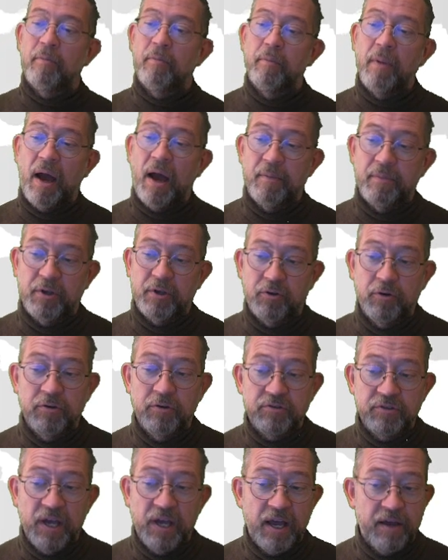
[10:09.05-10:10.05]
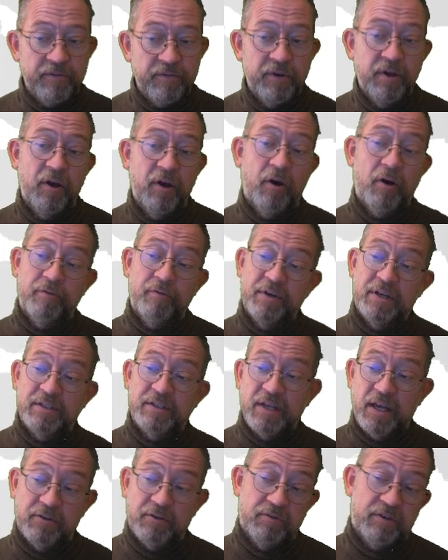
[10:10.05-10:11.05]
might be good to have or things
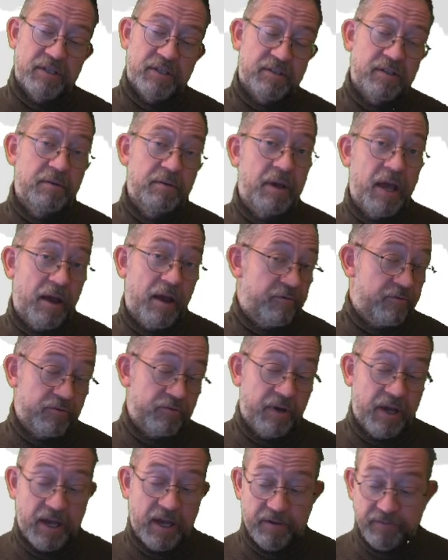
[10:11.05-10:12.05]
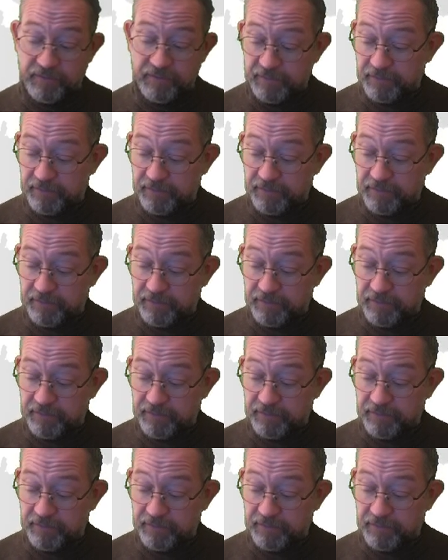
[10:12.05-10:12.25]
that you just have to have.